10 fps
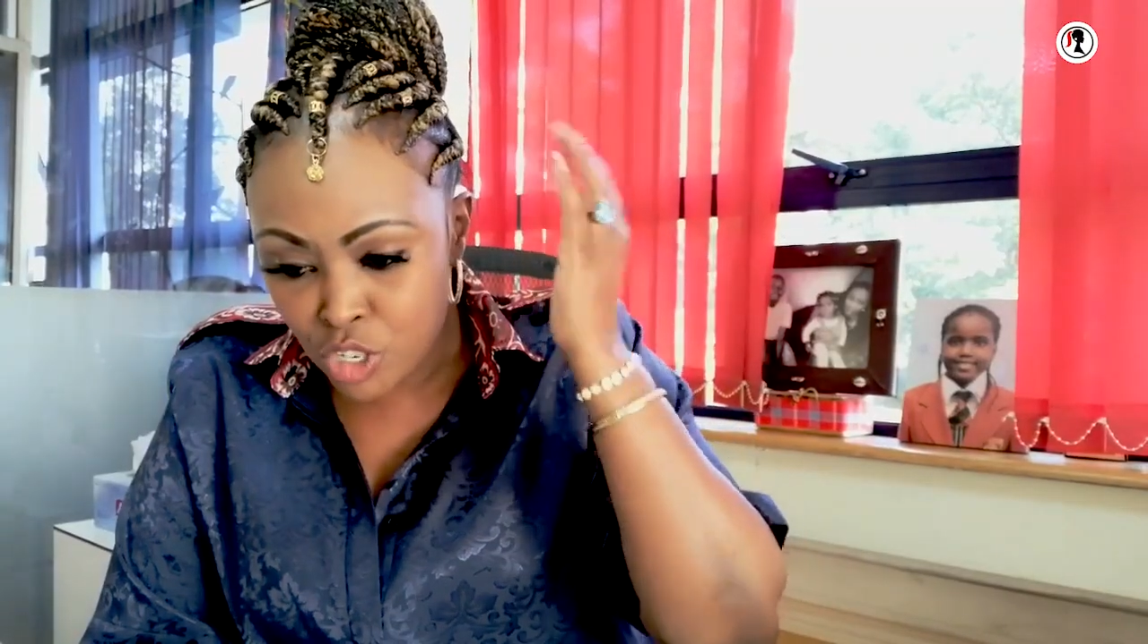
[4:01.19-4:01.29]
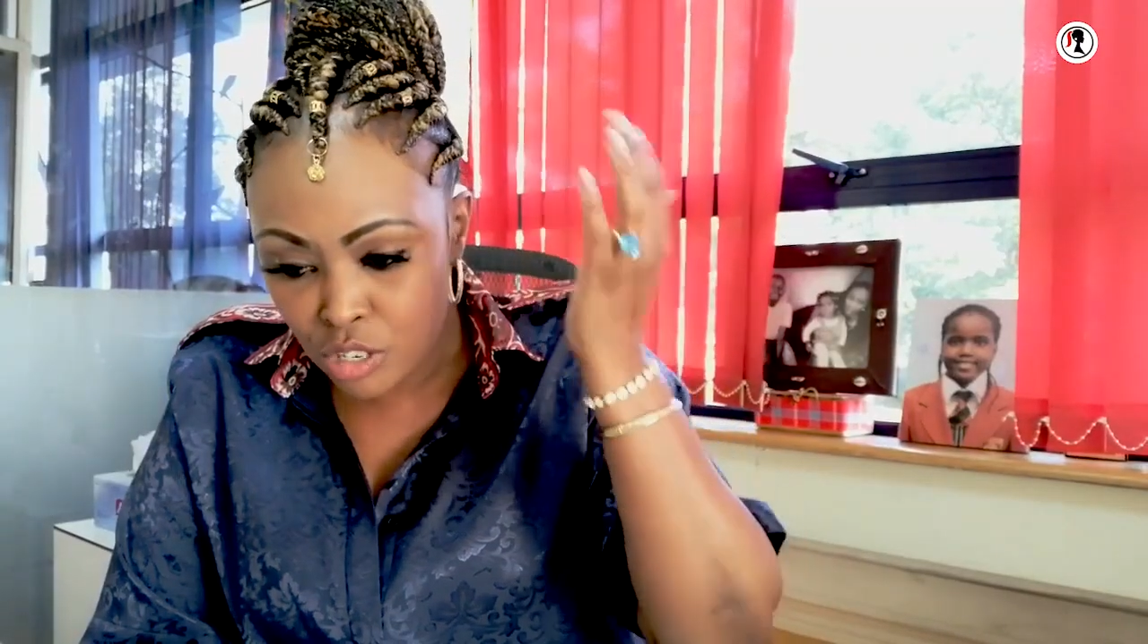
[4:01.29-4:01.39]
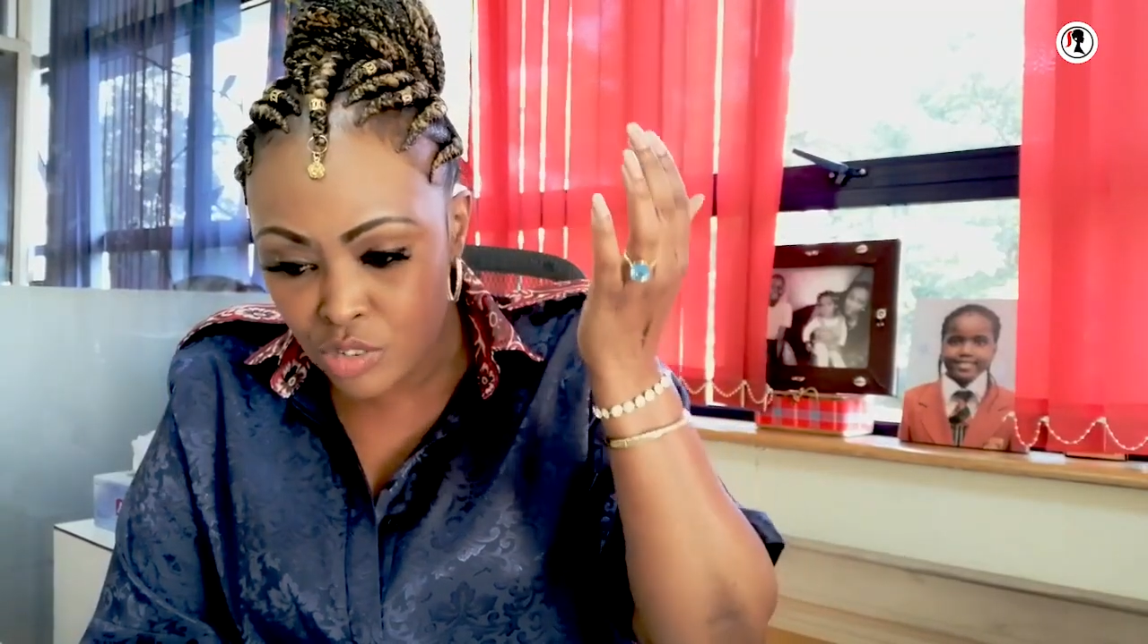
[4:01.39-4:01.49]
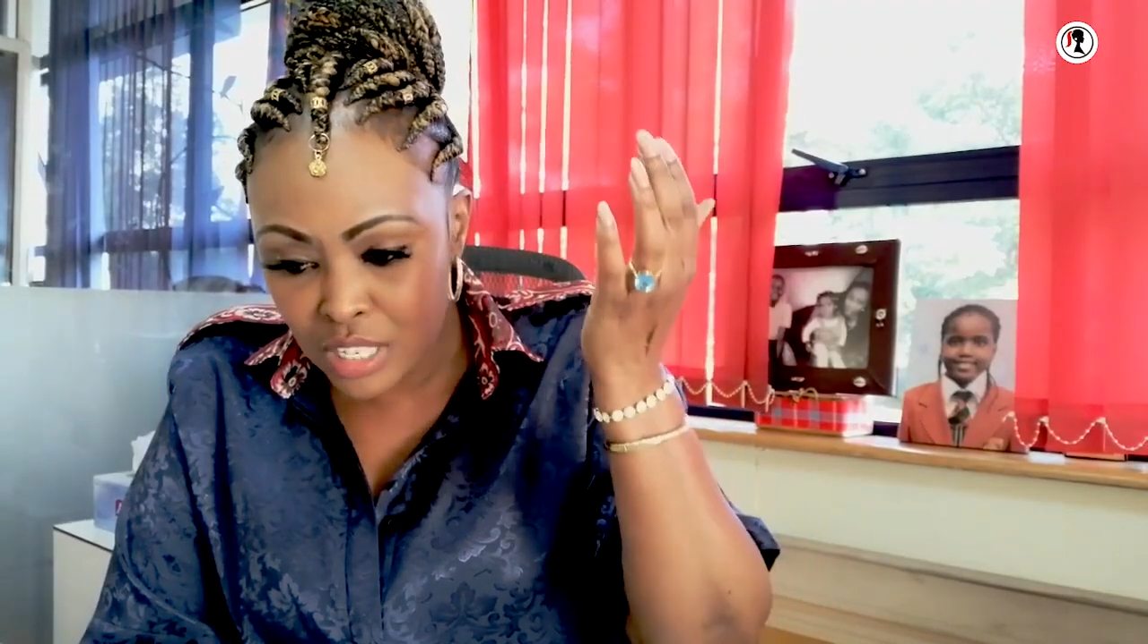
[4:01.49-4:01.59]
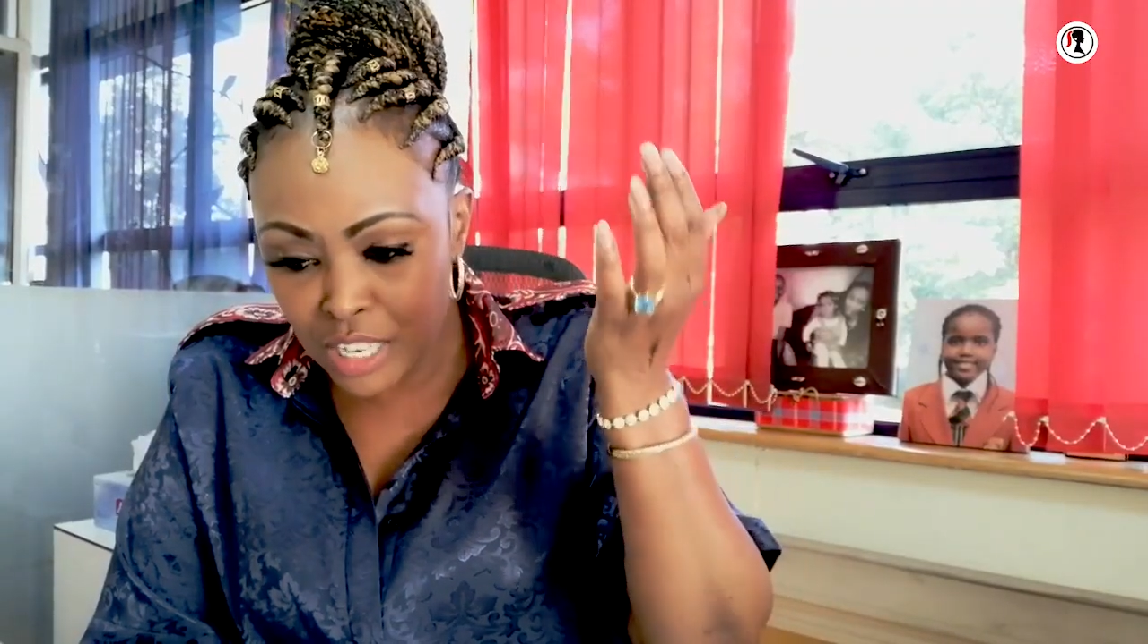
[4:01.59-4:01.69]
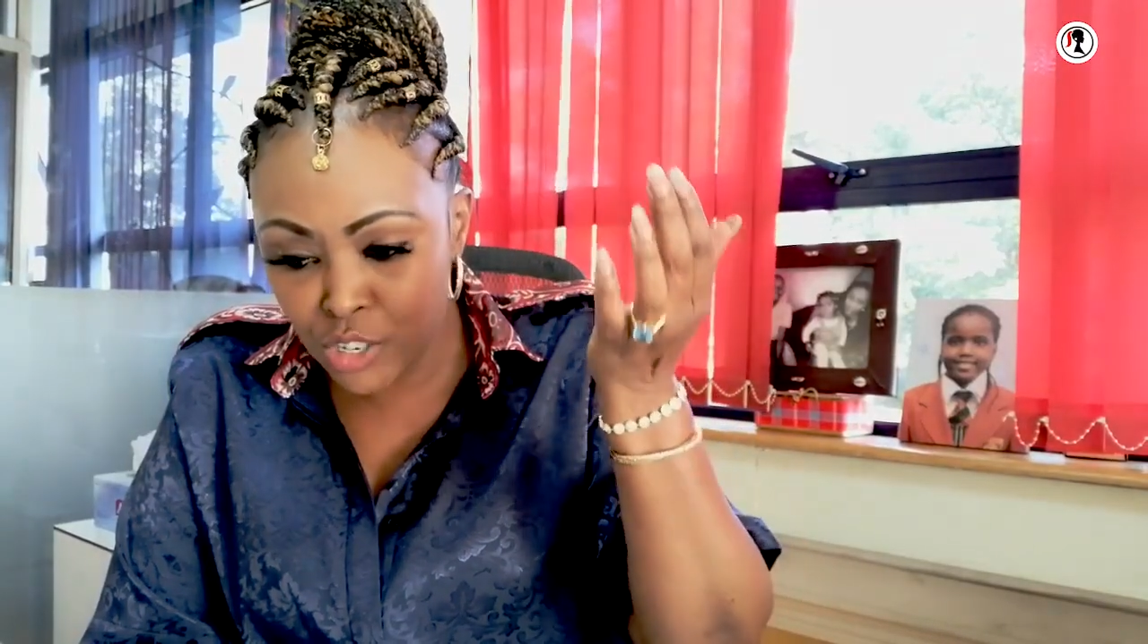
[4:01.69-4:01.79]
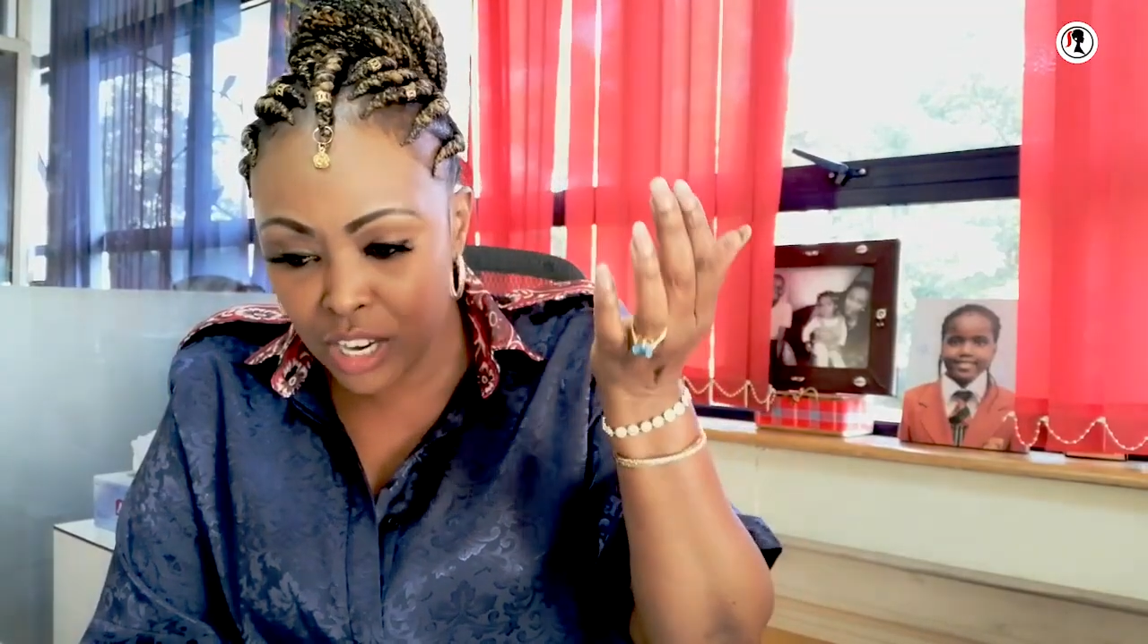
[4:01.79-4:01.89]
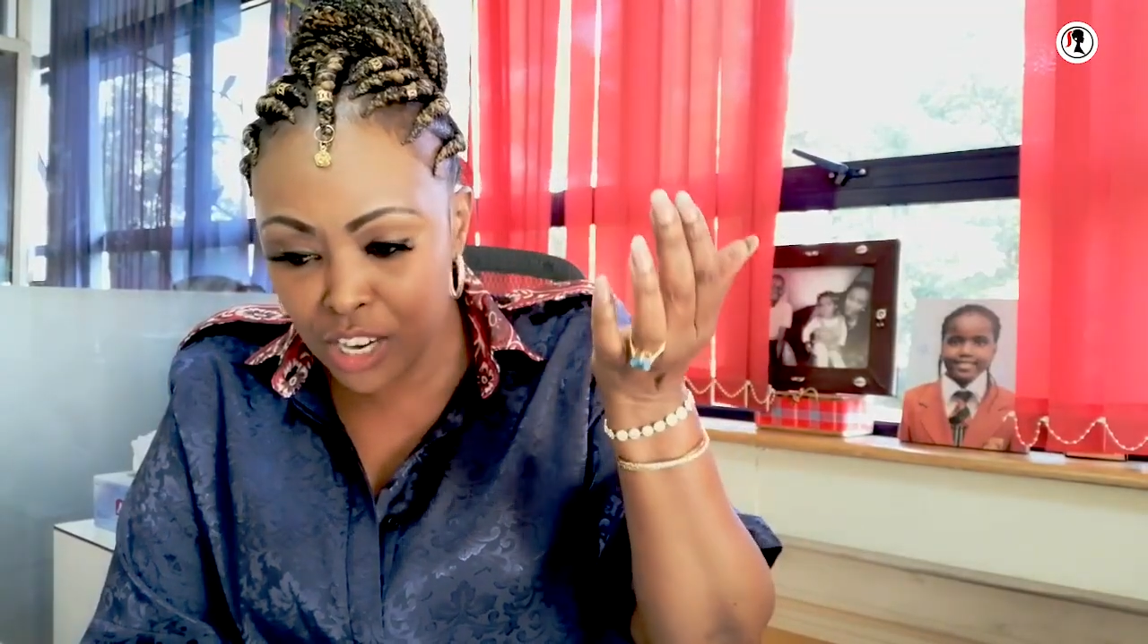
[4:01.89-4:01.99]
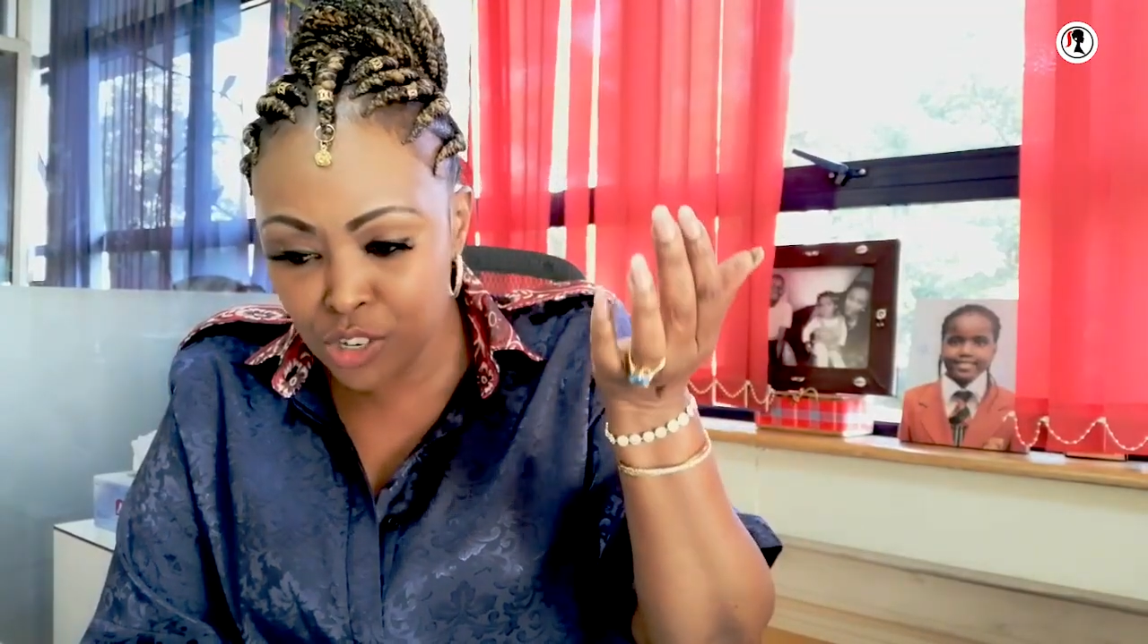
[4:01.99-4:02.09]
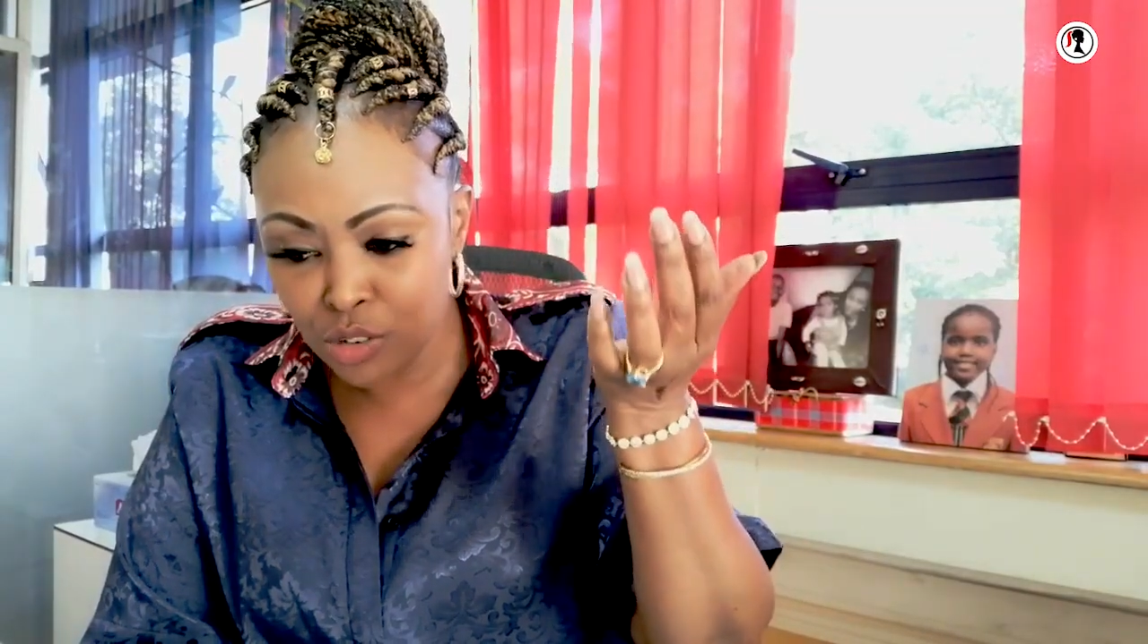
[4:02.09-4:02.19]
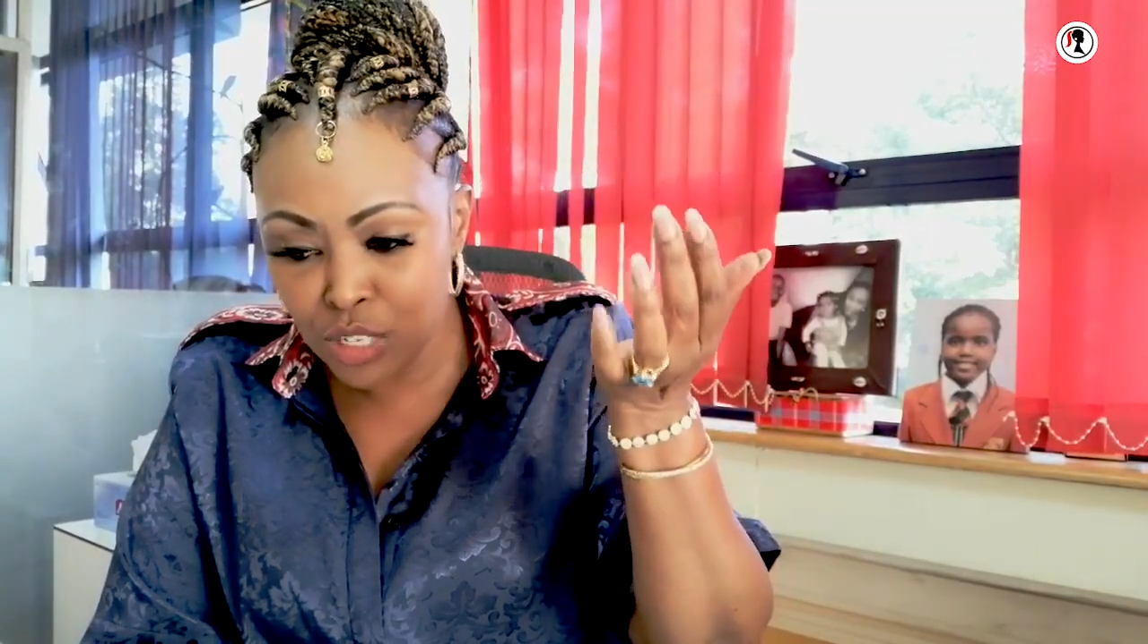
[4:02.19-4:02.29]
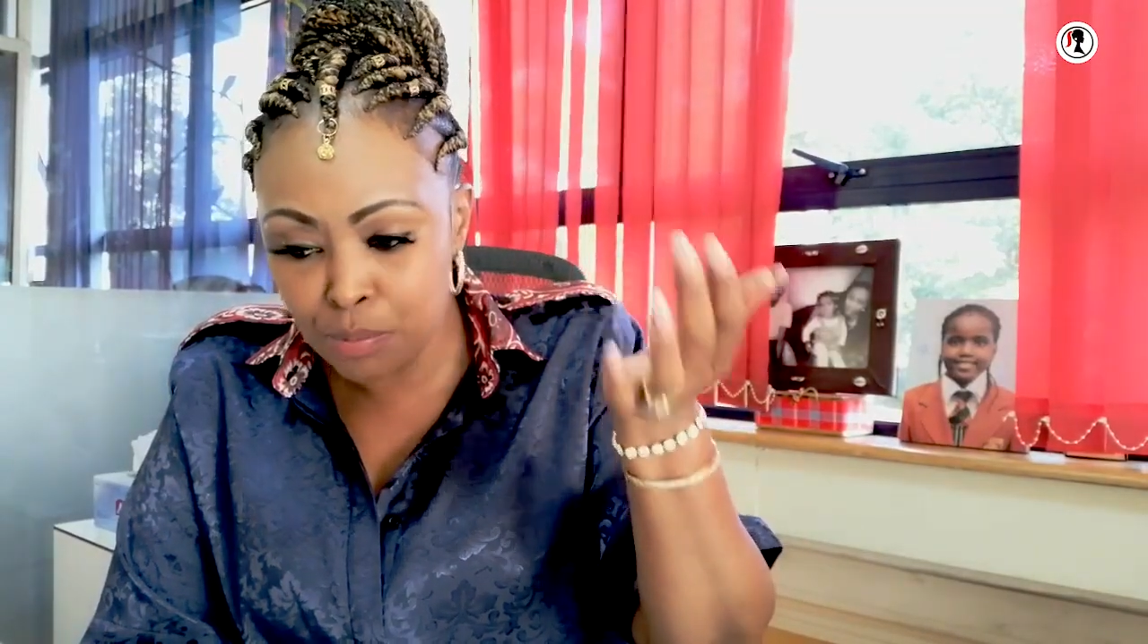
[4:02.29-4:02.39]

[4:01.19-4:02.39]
children's educational